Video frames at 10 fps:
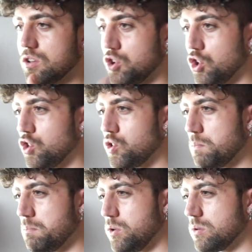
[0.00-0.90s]
good
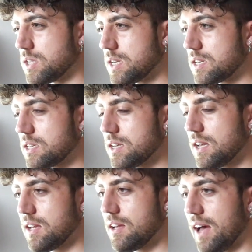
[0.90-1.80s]
music
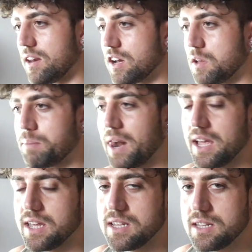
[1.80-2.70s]
and I can
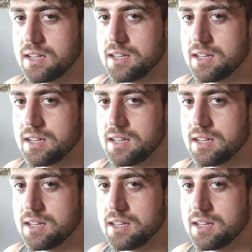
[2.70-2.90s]
play it.